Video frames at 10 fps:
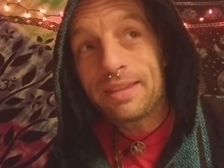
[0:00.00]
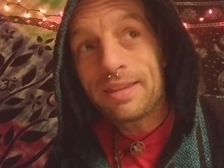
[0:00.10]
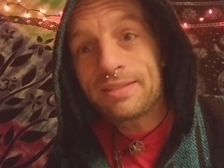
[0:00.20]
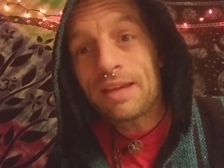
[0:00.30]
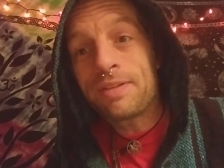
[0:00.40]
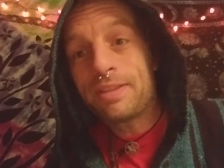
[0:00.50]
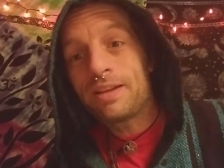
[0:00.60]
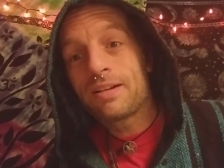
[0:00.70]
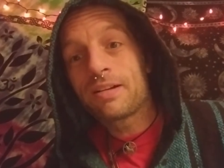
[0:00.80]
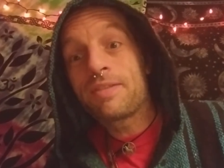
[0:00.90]
the seventh
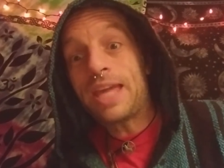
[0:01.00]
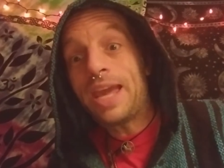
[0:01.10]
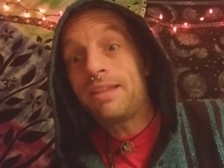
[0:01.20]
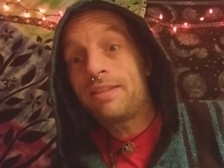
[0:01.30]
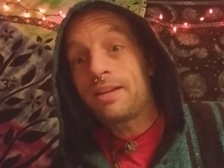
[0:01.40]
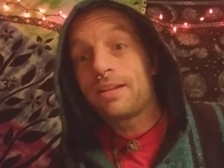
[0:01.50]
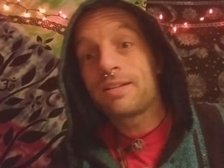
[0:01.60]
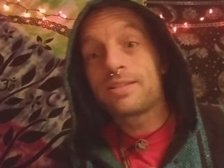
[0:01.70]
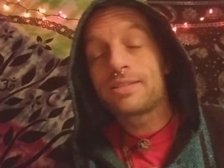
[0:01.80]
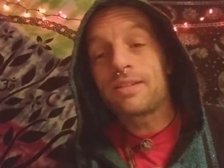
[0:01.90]
year of the 8th
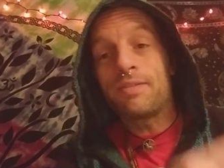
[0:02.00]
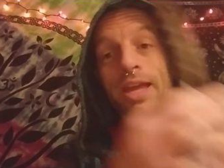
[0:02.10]
years of the